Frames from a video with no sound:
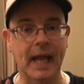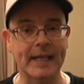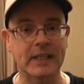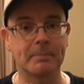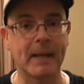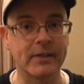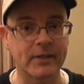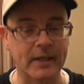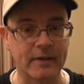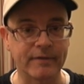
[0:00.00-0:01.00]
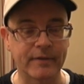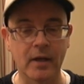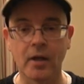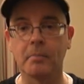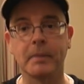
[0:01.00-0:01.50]
expensive
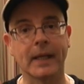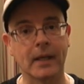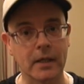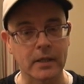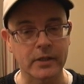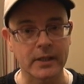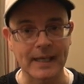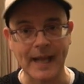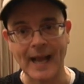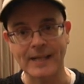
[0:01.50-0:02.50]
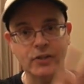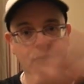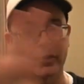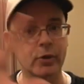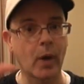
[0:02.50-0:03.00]
because it has
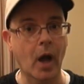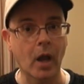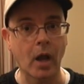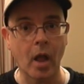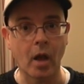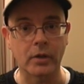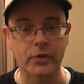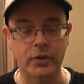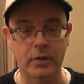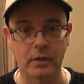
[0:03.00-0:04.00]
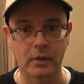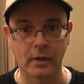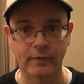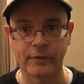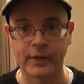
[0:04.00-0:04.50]
to do a lot
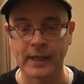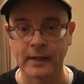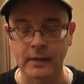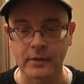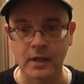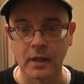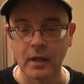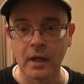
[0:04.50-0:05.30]
of things.